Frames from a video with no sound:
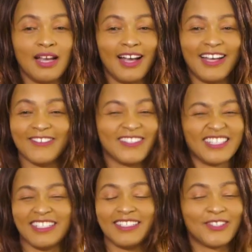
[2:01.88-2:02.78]
I don't
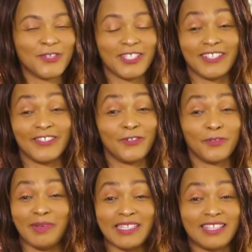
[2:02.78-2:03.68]
think it was good
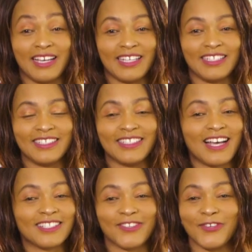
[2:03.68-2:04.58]
on my side. It
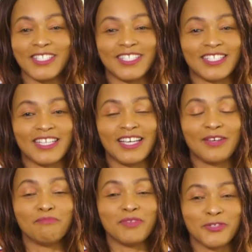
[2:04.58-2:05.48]
has not
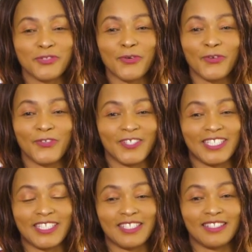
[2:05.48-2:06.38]
been so
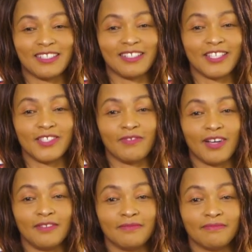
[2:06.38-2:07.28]
good this far.